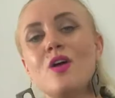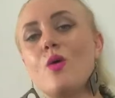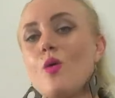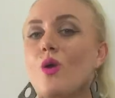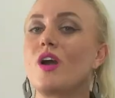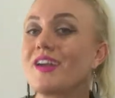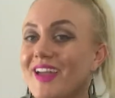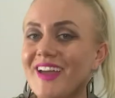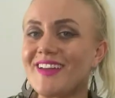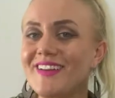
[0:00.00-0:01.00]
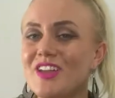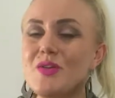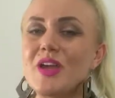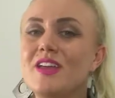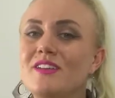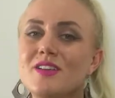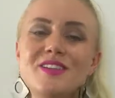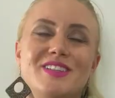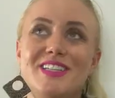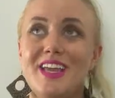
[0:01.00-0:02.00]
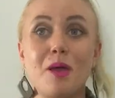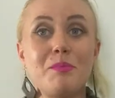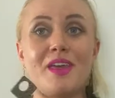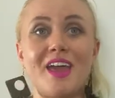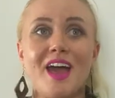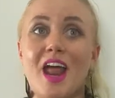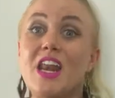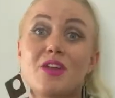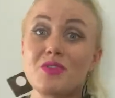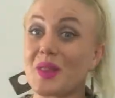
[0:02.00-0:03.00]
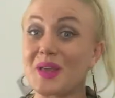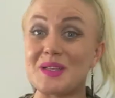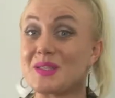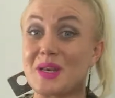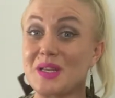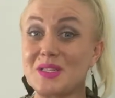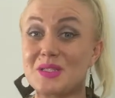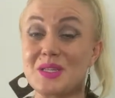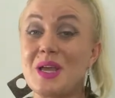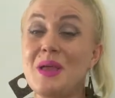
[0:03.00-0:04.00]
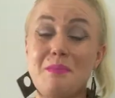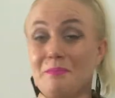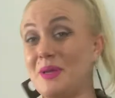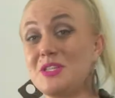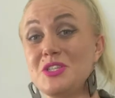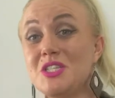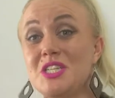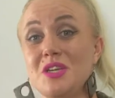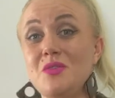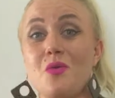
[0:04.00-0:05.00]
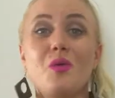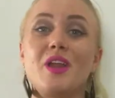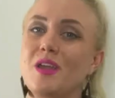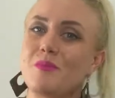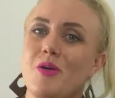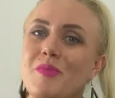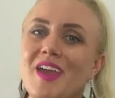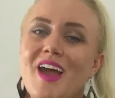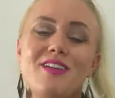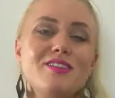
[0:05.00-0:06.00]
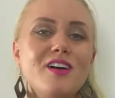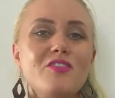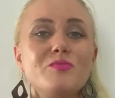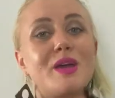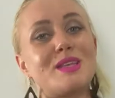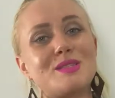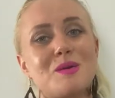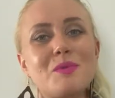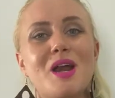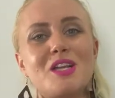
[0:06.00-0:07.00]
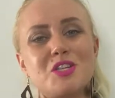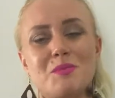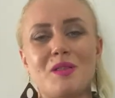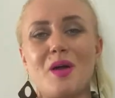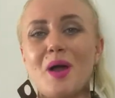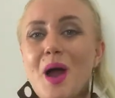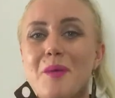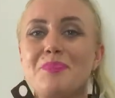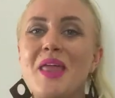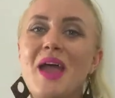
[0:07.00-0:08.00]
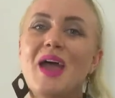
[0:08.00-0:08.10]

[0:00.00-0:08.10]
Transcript: Or again, you can DM me at any of the links that I just mentioned to you, or email me at lovemegansummer@gmail.com.